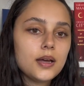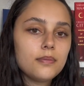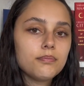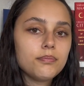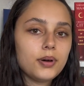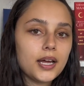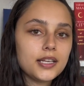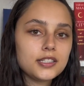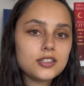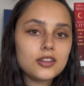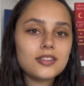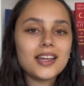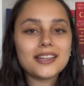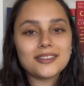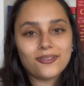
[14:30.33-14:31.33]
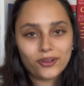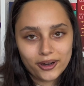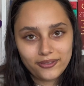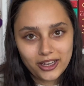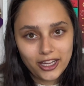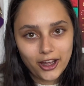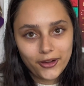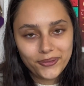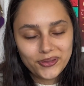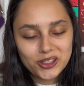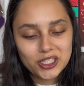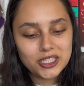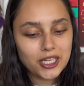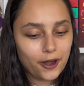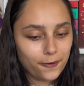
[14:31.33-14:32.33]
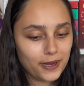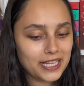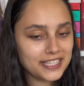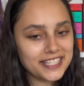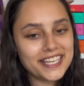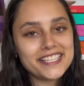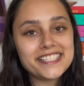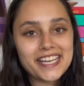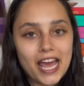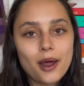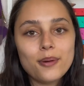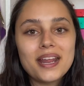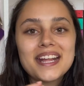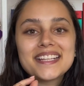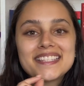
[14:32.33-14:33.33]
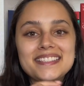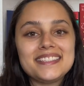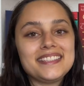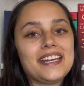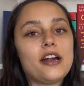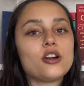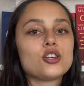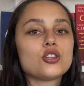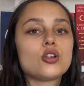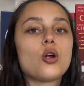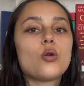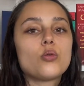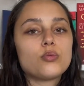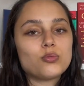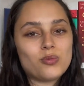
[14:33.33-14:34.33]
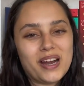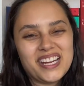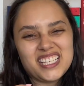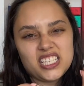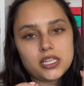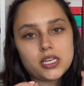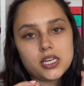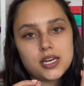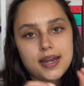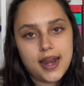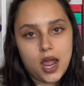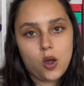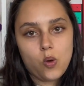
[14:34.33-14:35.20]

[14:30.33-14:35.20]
but that's for a video. So it's downstairs right now.